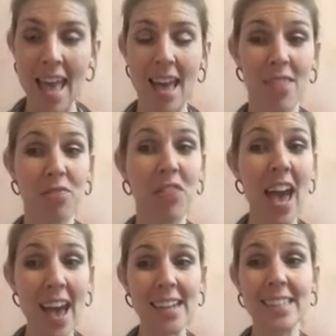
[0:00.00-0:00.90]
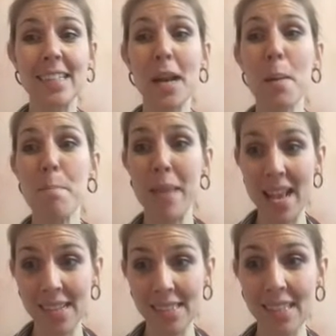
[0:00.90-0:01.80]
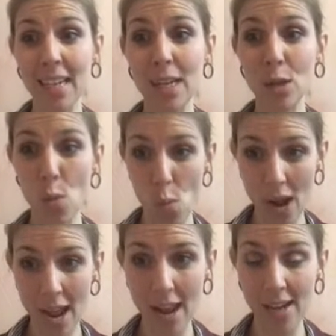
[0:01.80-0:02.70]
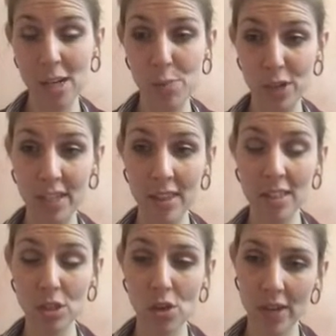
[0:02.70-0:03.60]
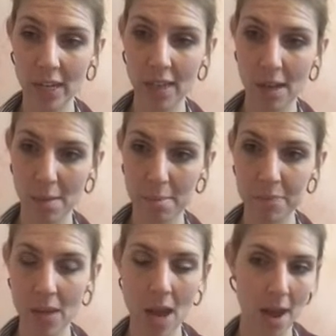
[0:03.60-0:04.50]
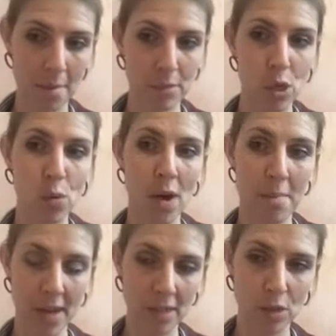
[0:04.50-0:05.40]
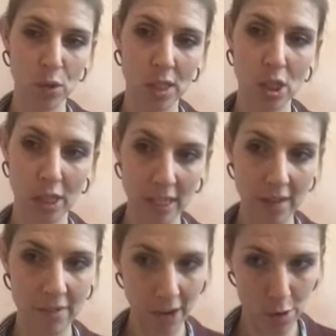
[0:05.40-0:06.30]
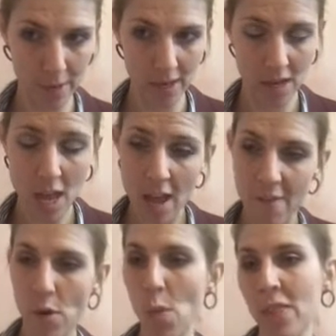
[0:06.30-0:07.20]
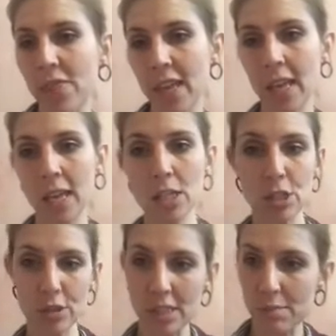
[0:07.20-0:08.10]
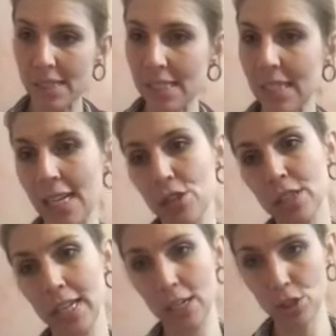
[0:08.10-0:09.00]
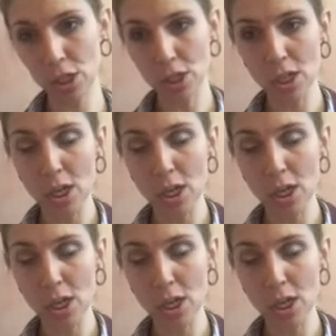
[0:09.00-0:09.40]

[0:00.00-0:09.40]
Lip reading: And that is an amazing way to bring this curriculum to a Montessori learning environment. For one thing, due to the mixed age nature,